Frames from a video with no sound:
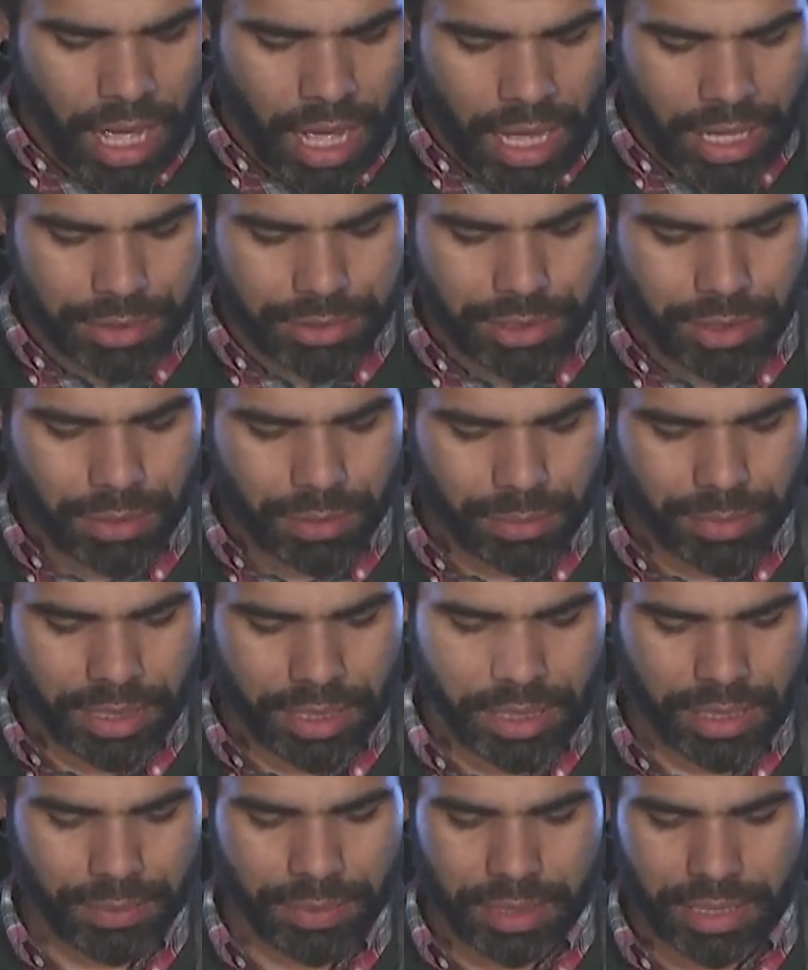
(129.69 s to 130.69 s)
And so we
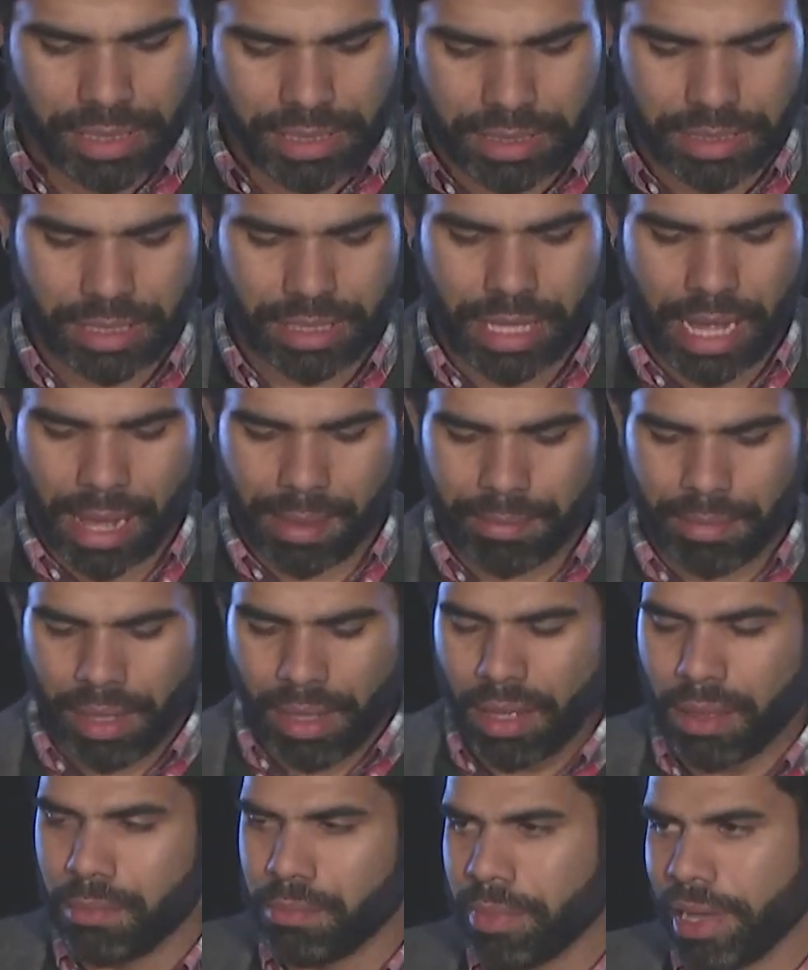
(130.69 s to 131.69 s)
can really see that
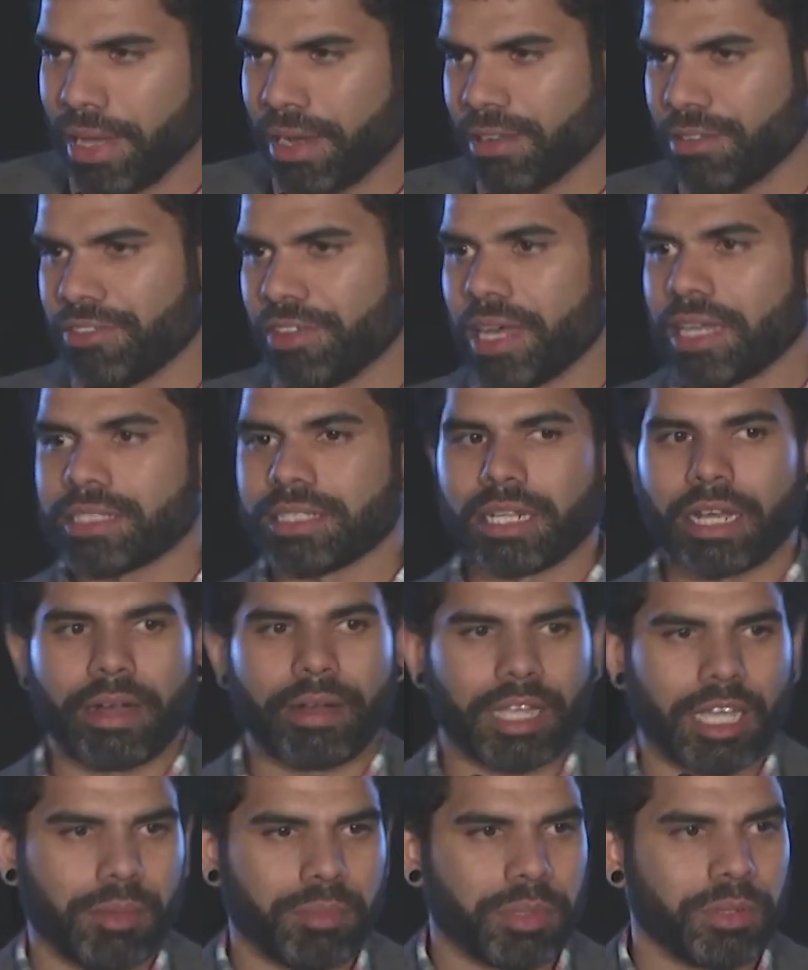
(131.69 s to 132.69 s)
manifest in our
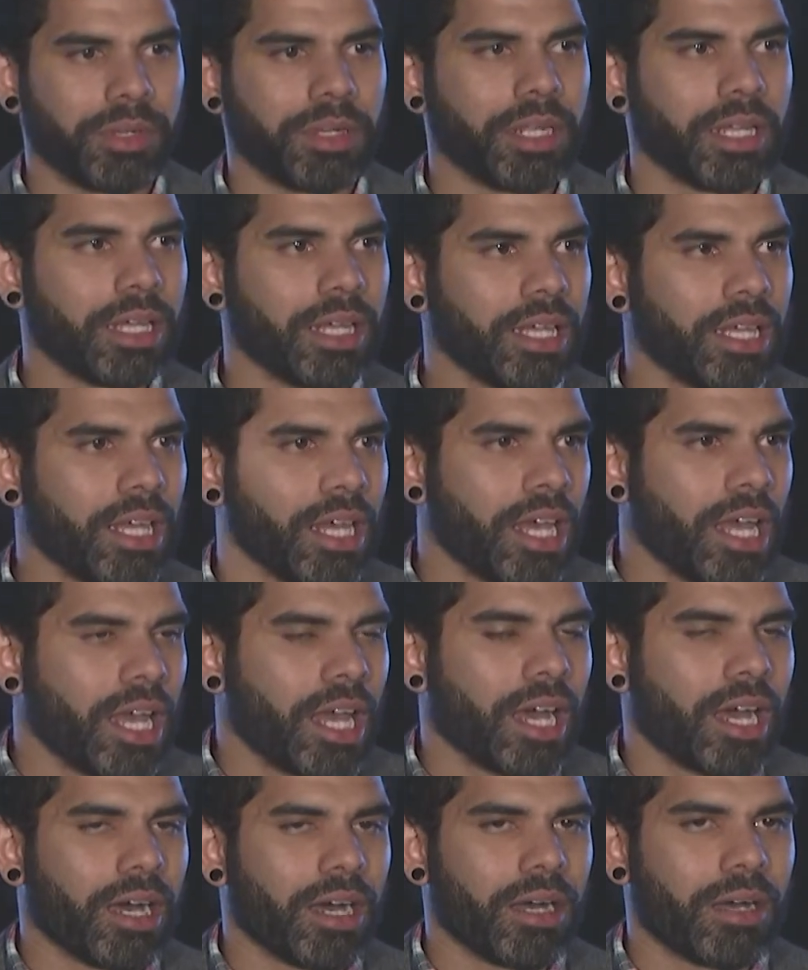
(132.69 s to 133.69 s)
community
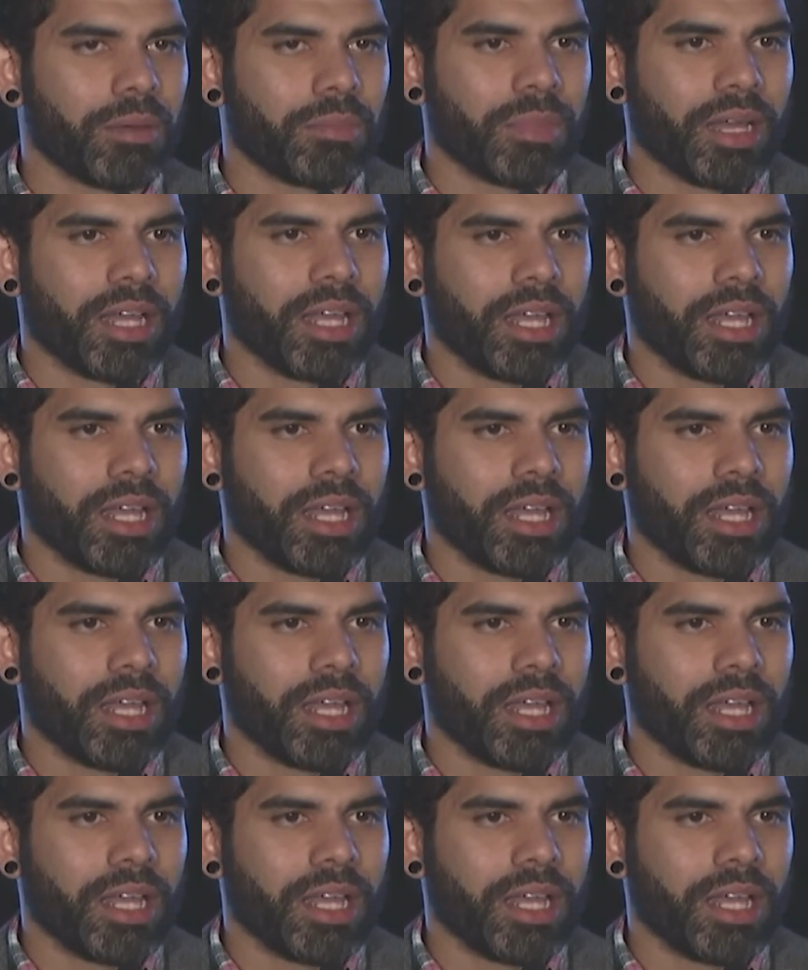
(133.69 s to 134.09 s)
and